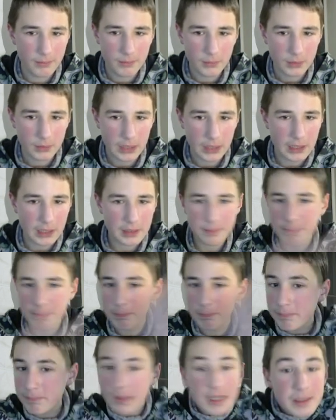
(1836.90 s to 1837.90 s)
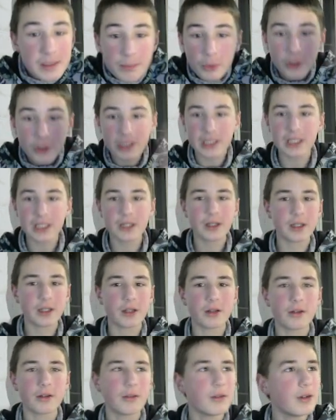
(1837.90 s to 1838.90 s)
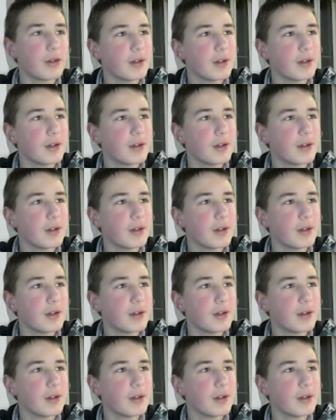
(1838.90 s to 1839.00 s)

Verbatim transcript: Okay, let's play spawn here. I don't know.